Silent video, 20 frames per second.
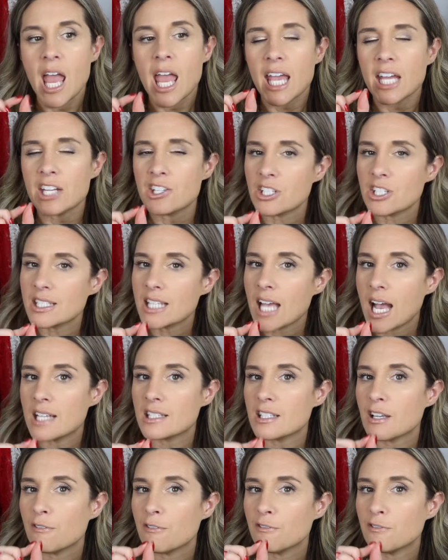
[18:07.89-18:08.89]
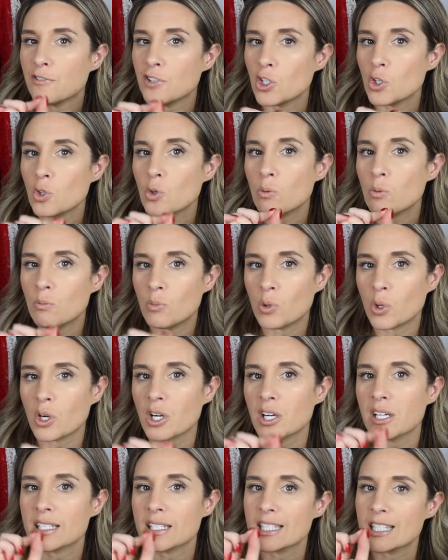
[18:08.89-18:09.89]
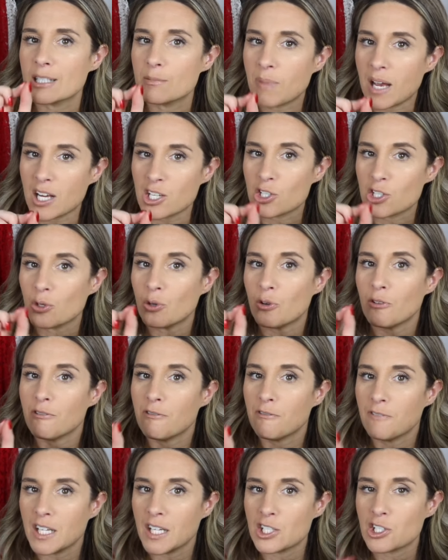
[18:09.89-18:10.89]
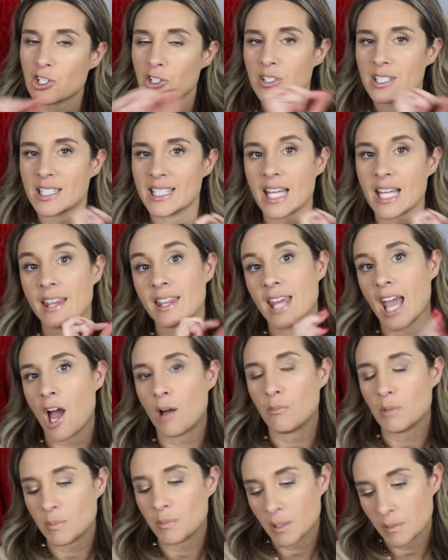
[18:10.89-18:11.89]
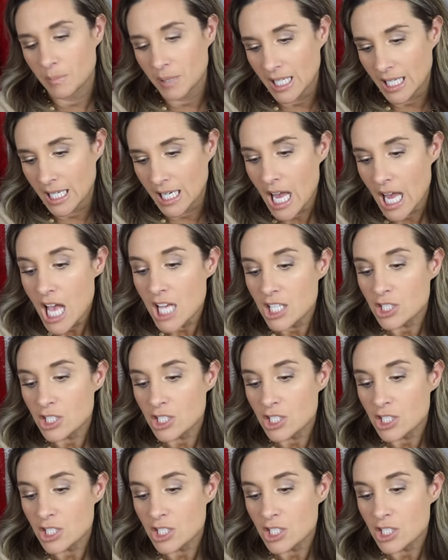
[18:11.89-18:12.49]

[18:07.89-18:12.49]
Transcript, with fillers: It just has a few more special features than the Alma B B.